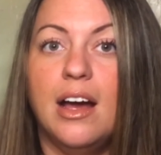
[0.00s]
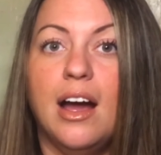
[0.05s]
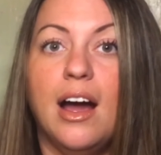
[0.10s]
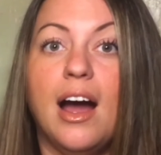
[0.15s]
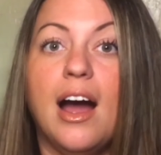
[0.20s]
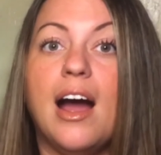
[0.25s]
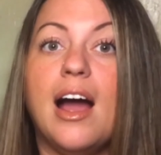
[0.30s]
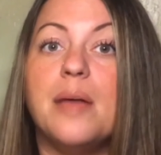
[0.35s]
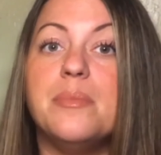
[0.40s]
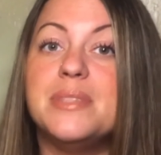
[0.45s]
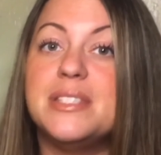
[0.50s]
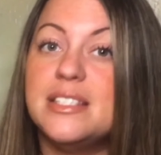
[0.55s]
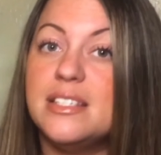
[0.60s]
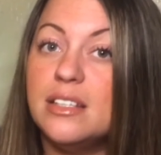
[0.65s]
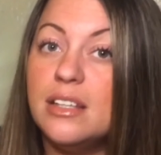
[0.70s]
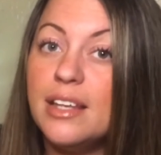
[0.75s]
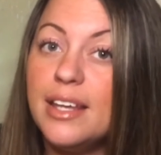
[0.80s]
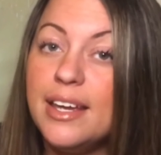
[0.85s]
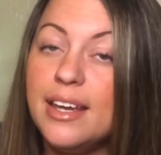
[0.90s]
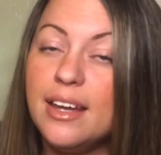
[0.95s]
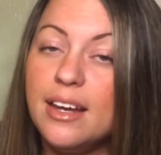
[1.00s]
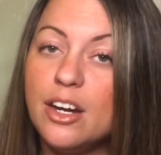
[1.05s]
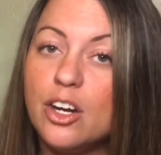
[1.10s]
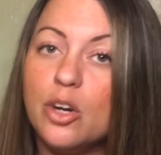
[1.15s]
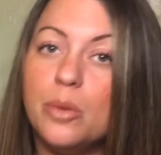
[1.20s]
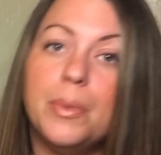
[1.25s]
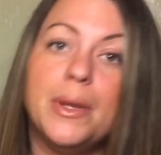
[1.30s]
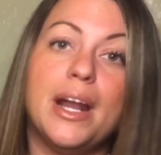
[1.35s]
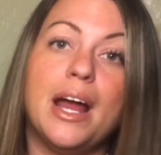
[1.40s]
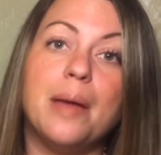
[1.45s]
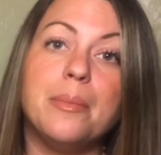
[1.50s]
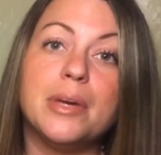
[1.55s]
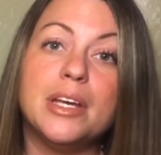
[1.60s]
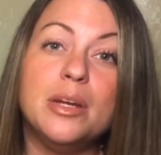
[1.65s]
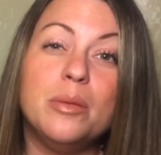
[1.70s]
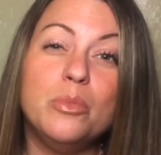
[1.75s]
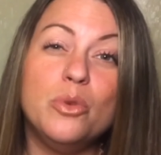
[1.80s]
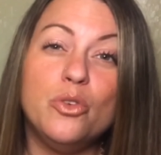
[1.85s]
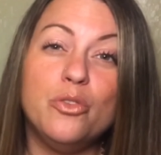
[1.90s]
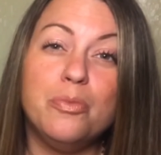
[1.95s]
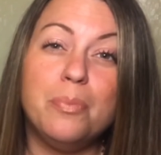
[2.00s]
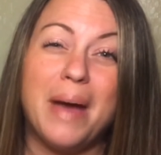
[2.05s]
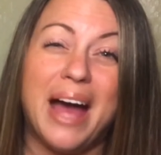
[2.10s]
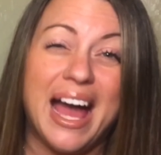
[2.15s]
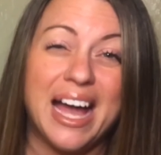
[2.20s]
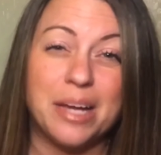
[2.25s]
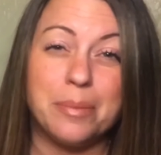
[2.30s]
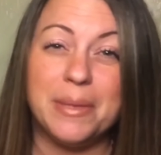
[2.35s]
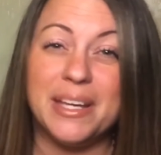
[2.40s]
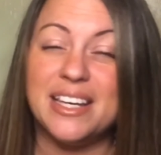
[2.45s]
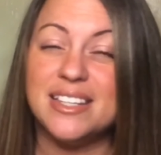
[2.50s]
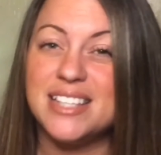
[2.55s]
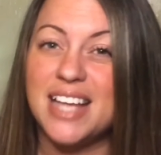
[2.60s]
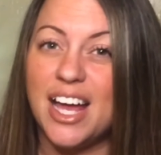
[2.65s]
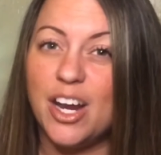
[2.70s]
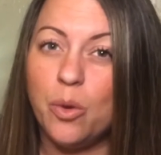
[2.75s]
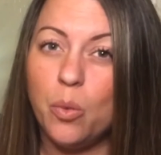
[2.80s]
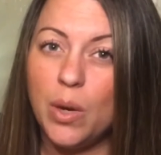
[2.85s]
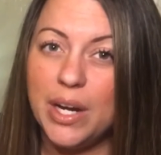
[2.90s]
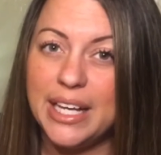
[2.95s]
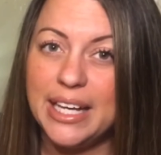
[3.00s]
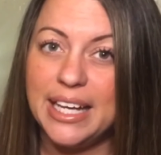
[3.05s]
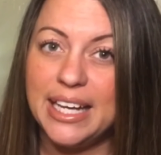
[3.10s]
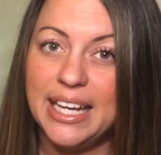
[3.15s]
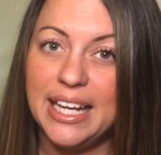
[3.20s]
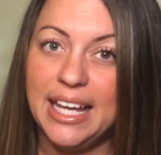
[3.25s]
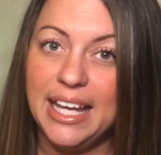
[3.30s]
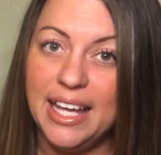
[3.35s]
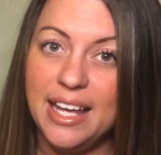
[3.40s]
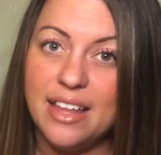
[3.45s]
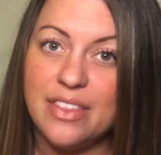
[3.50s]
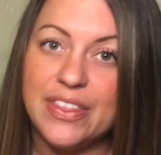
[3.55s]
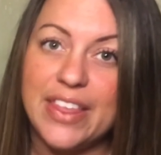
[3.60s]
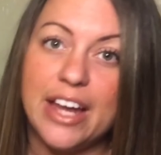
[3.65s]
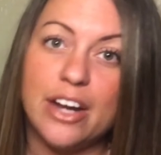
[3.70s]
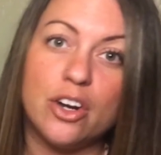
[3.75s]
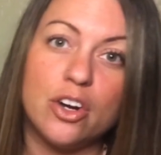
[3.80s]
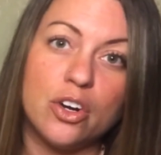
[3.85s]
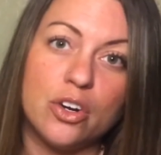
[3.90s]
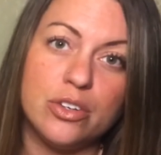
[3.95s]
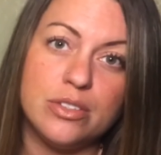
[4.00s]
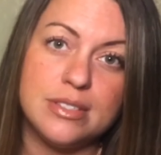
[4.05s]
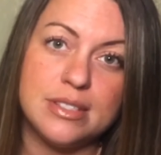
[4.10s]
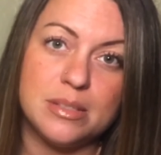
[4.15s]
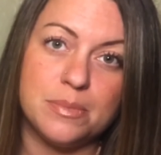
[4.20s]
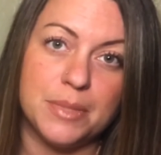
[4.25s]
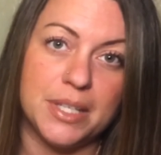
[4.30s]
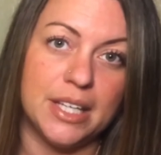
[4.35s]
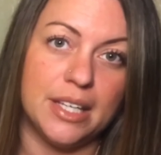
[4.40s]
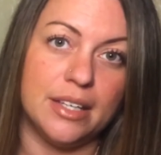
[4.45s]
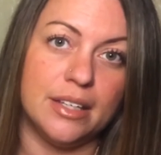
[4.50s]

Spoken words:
I'm still here, but I'm gonna move back because I don't want to get hit. That hurts me.